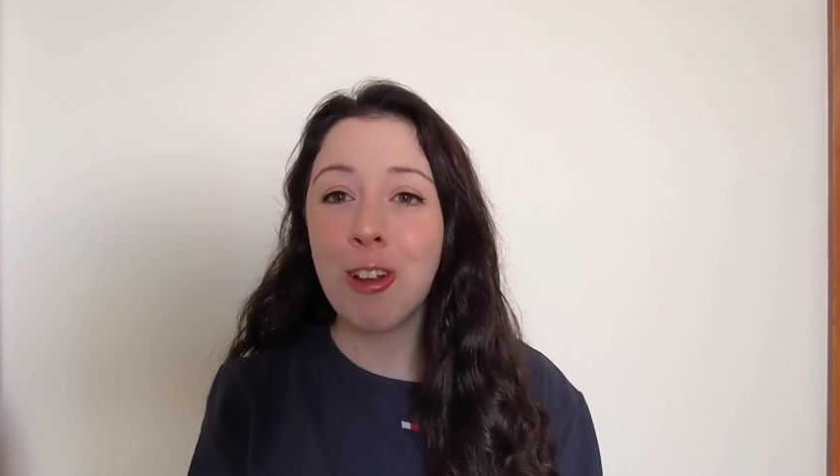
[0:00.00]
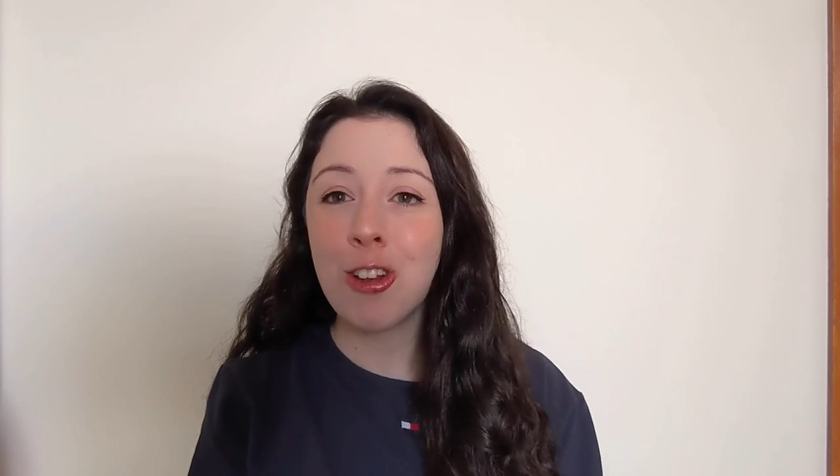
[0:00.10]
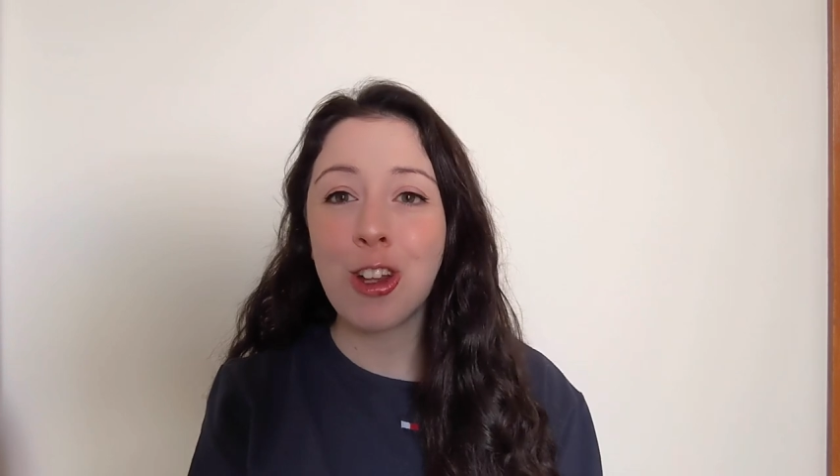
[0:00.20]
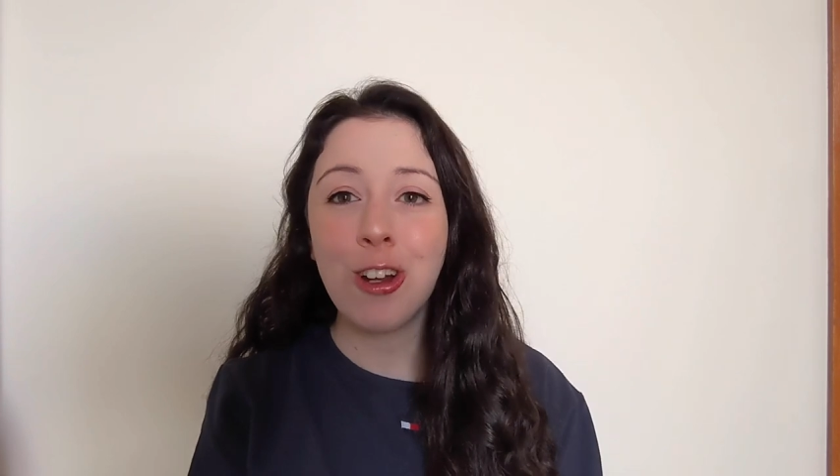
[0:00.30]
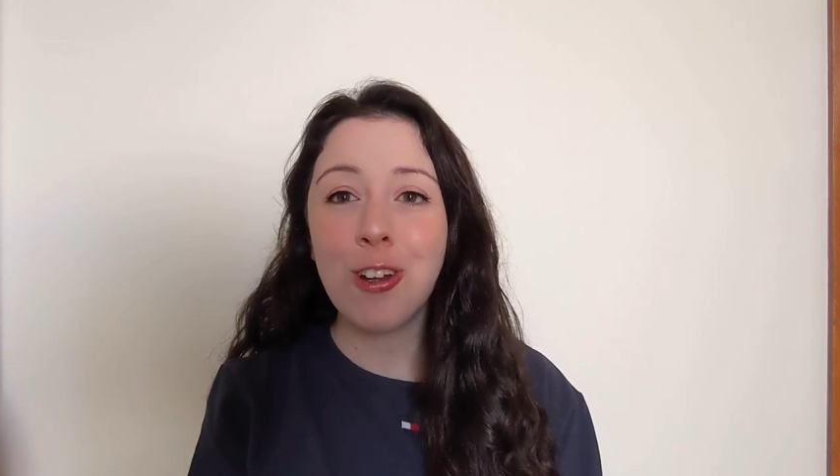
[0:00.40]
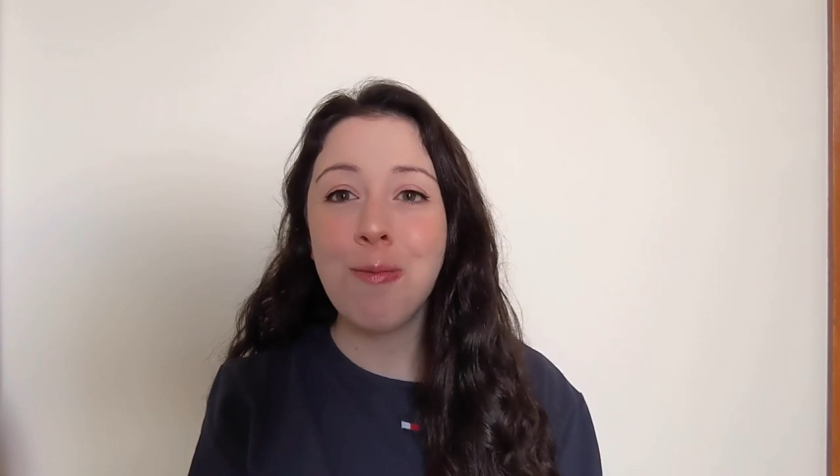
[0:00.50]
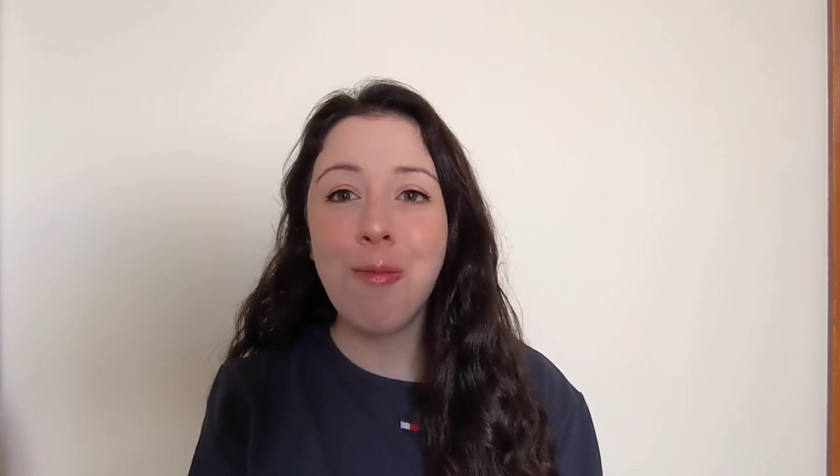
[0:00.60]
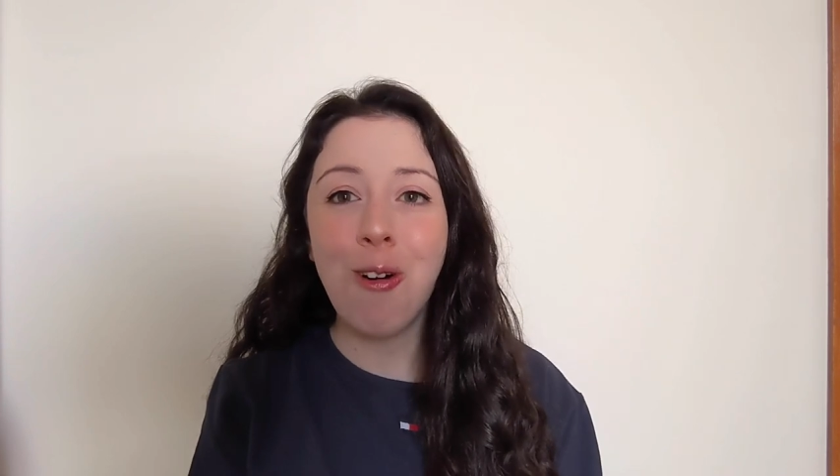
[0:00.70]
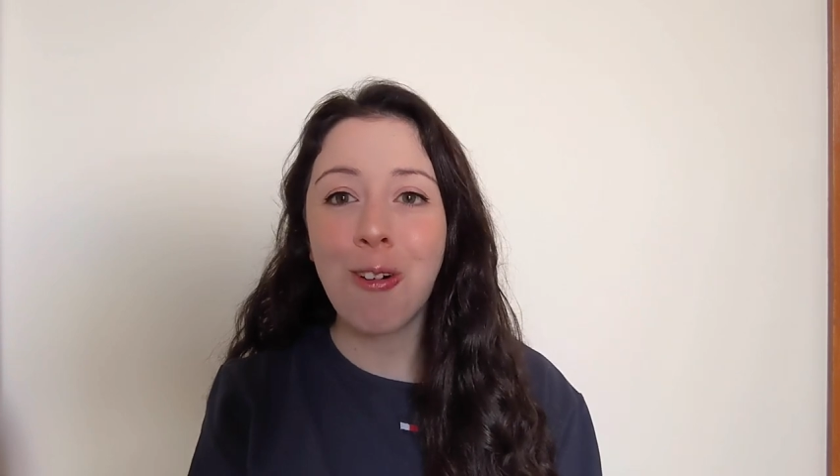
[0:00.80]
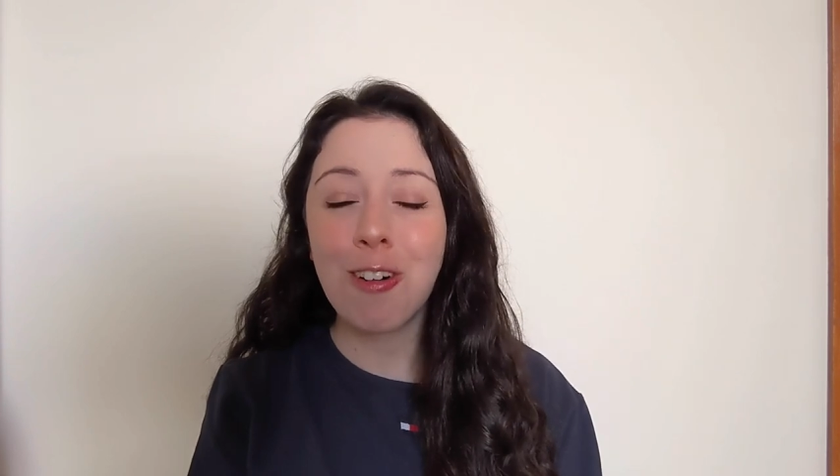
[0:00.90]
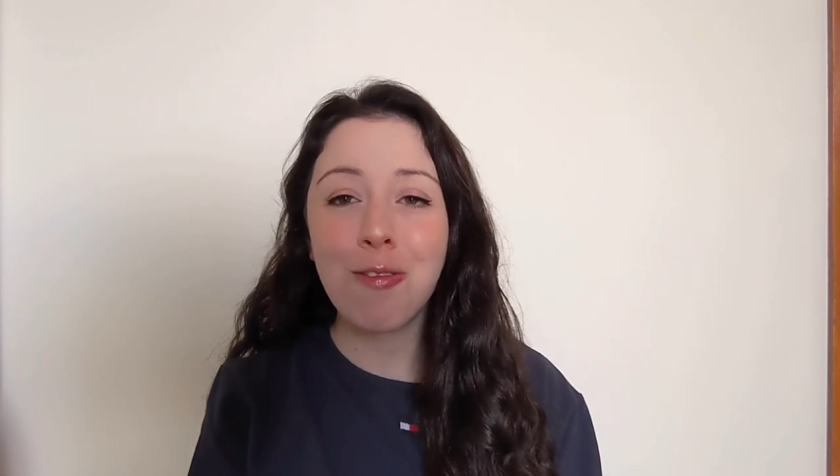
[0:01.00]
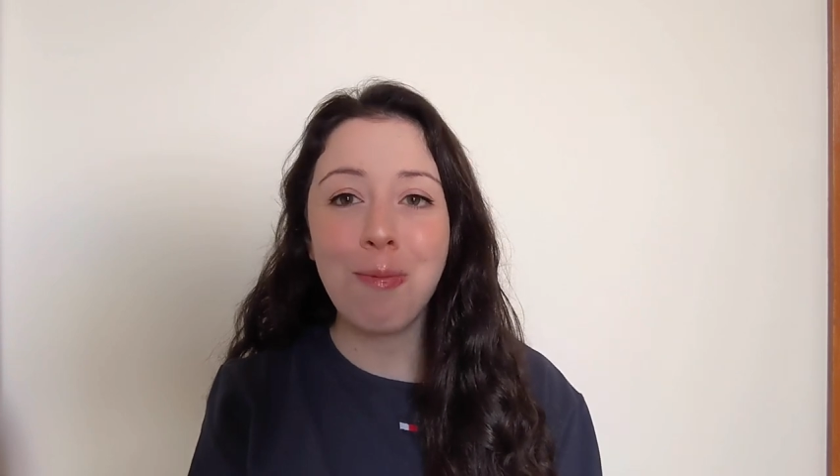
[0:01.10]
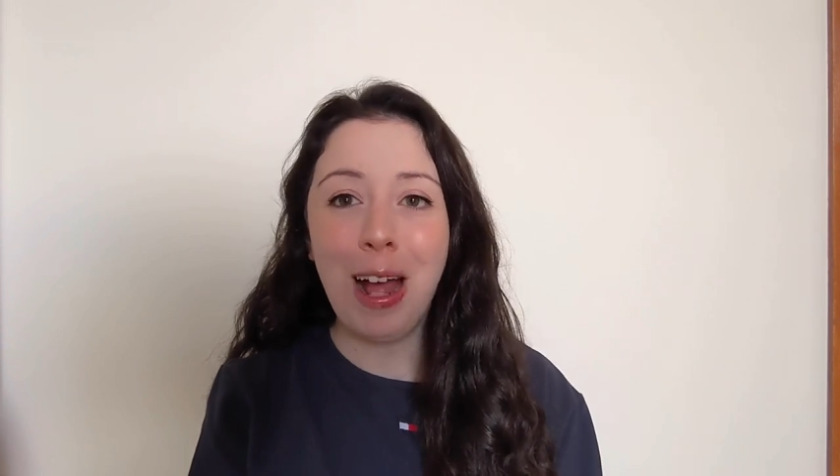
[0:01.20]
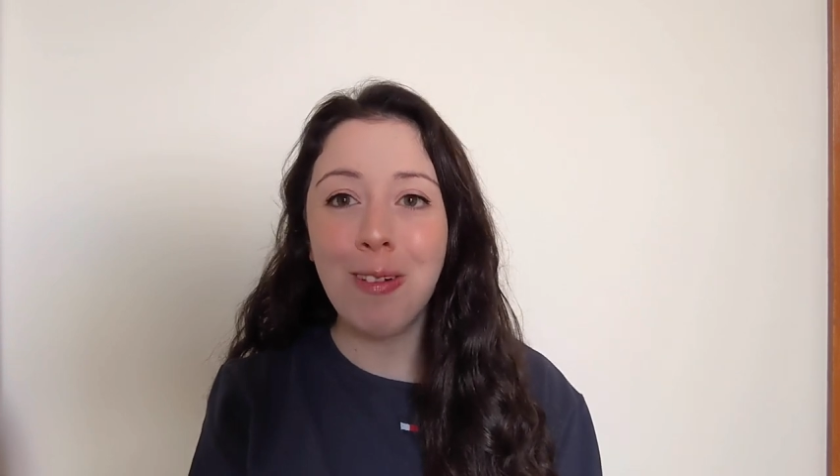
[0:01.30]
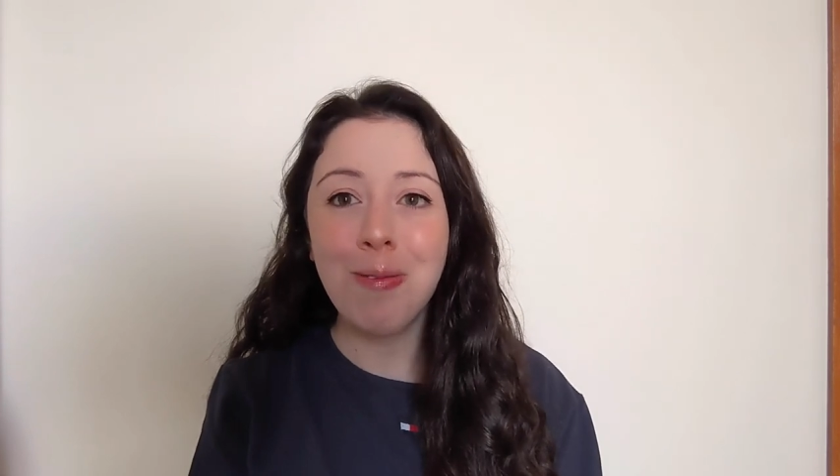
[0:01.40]
to show you more of
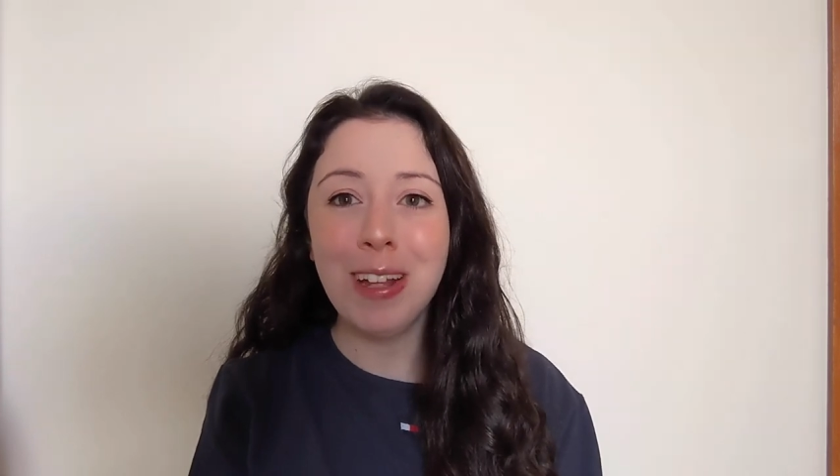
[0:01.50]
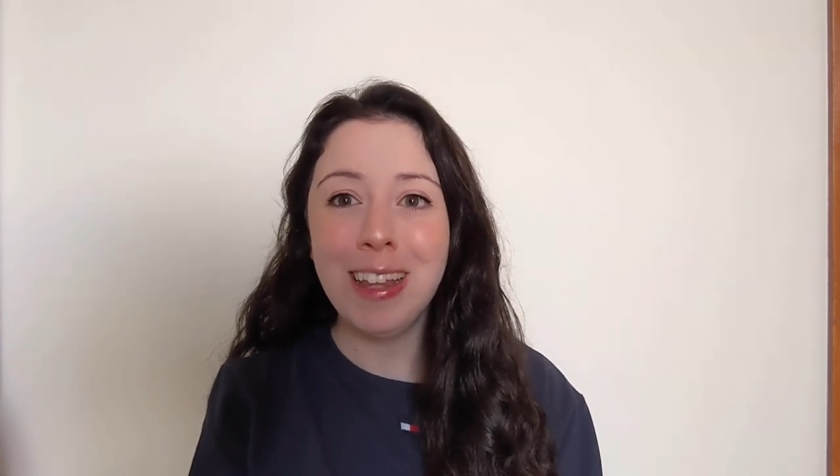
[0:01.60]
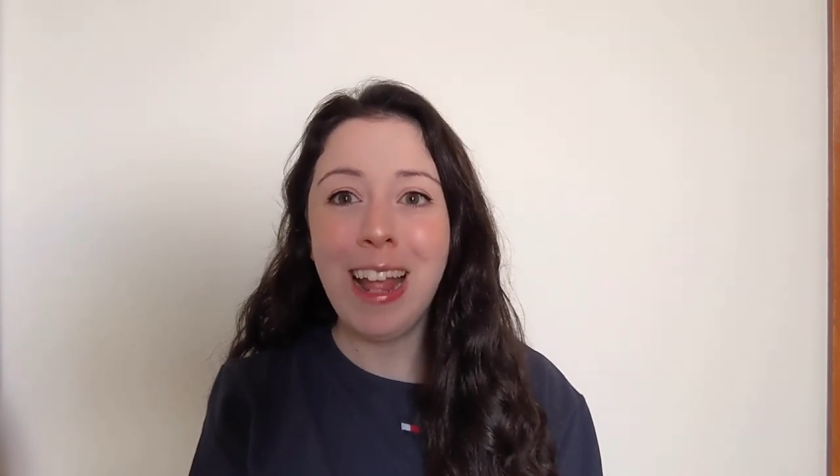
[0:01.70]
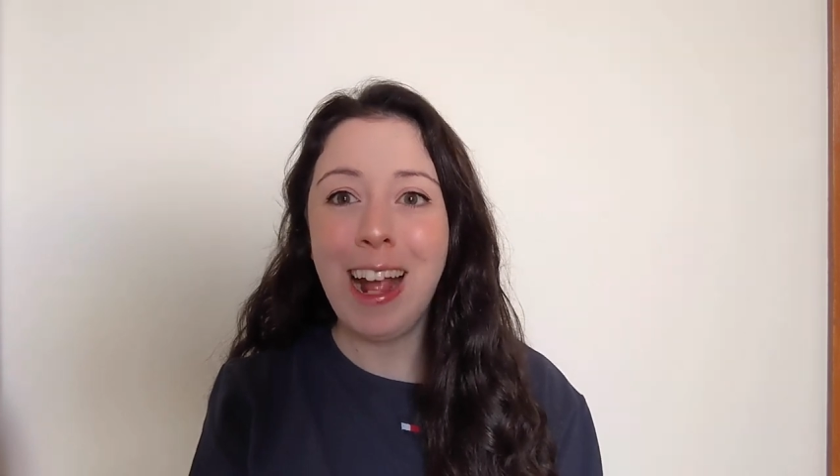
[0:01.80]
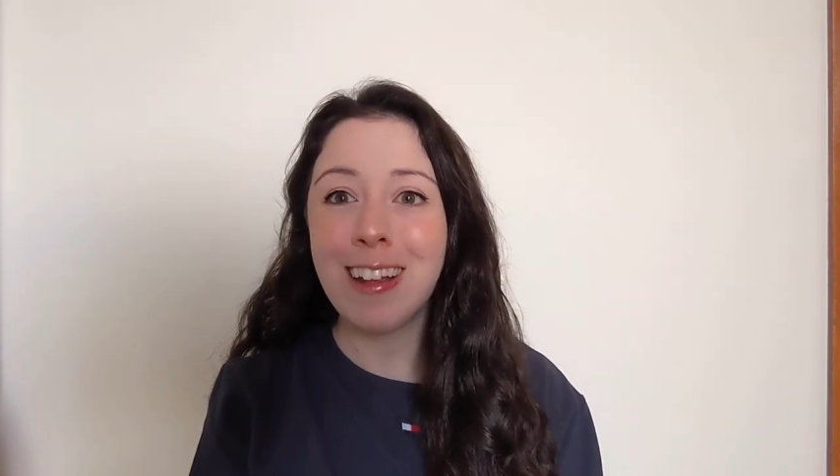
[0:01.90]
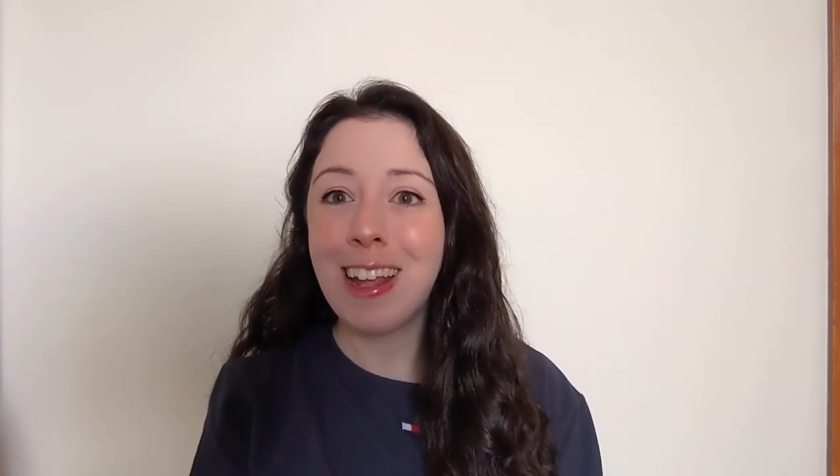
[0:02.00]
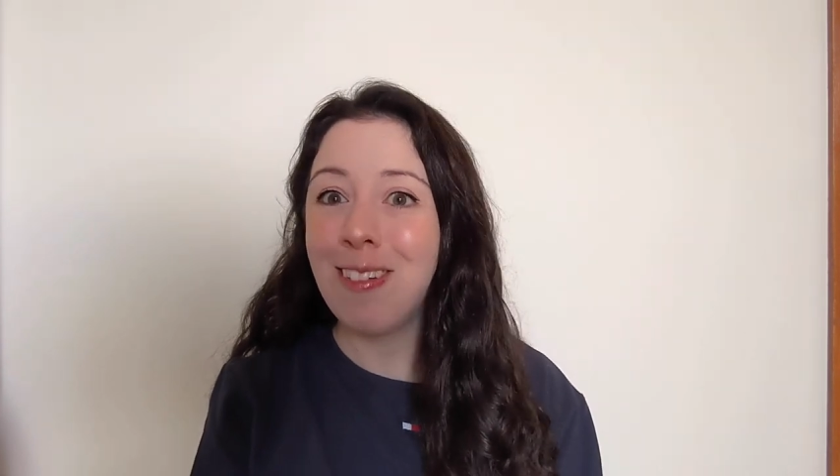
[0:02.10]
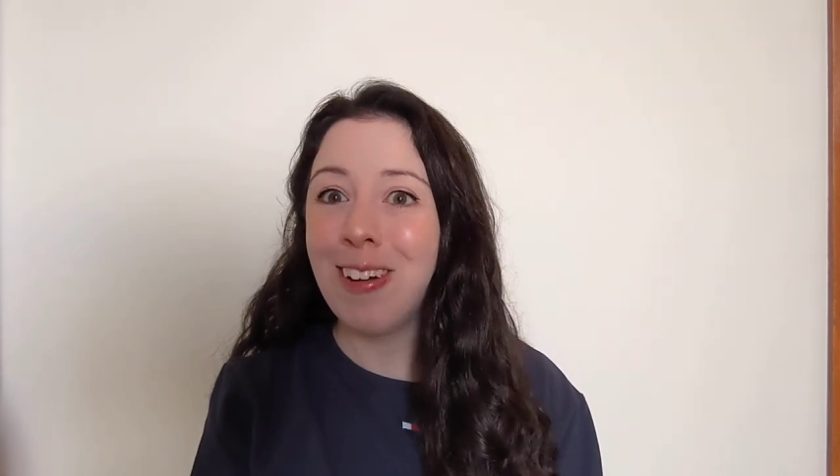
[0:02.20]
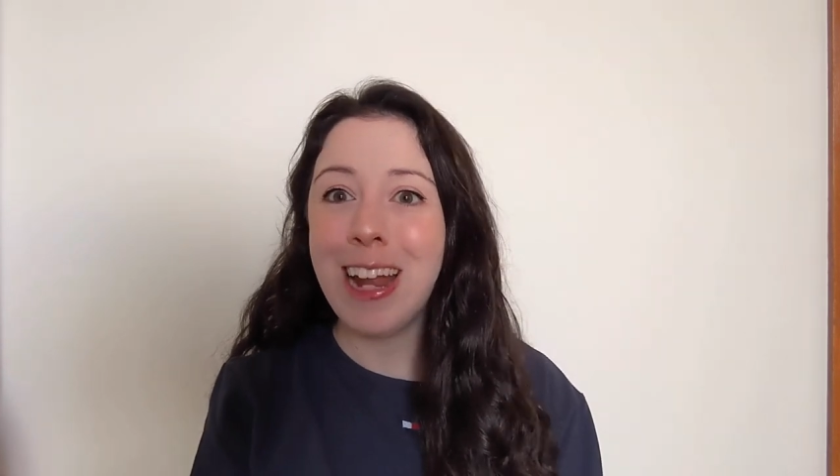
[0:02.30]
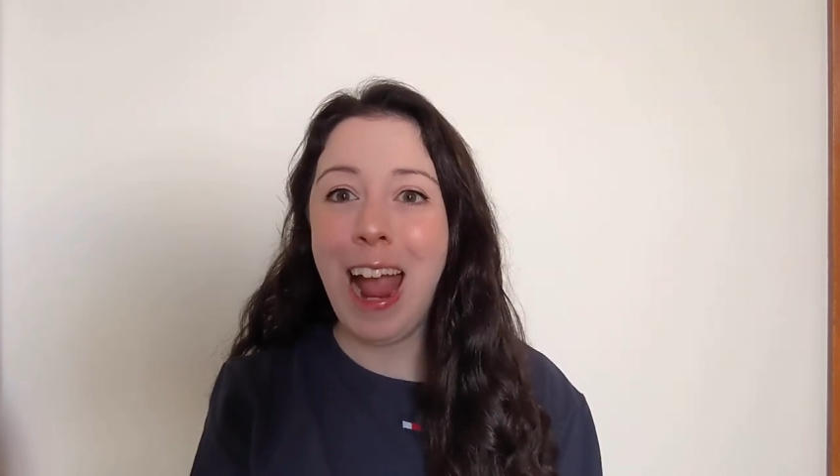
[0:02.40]
Melbourne now that we